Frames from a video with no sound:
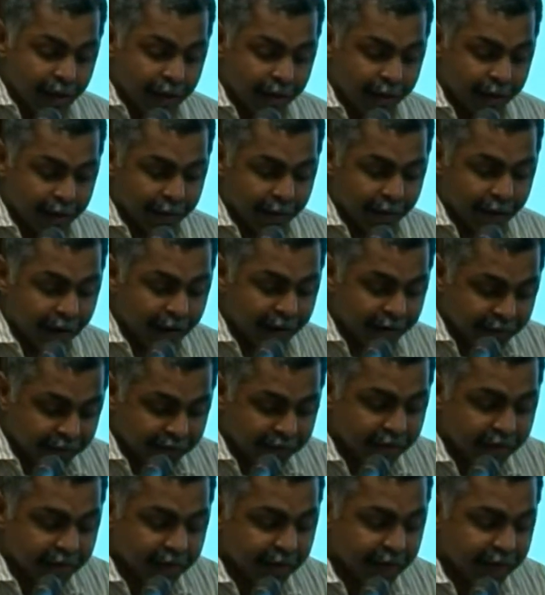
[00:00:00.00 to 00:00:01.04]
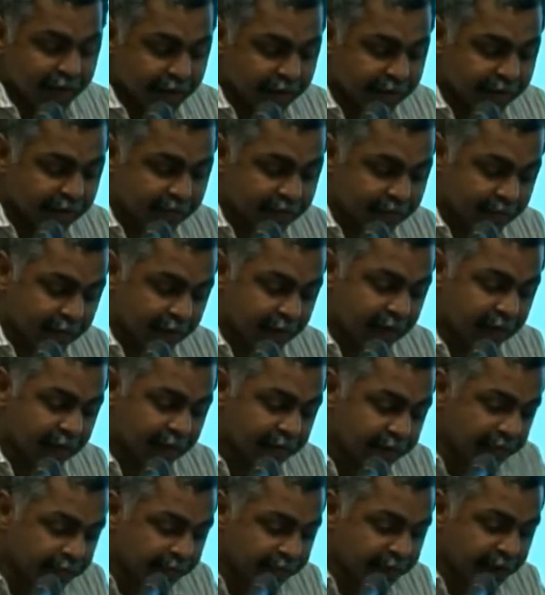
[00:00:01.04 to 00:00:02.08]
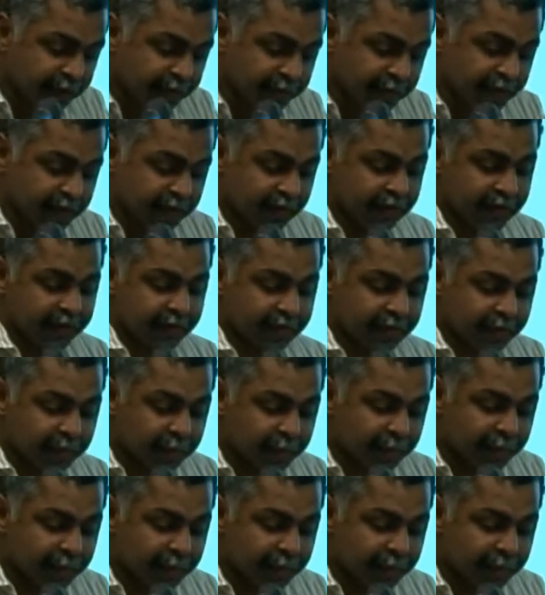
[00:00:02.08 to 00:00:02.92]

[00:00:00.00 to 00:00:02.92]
Uh, and in the next uh, 15 minutes,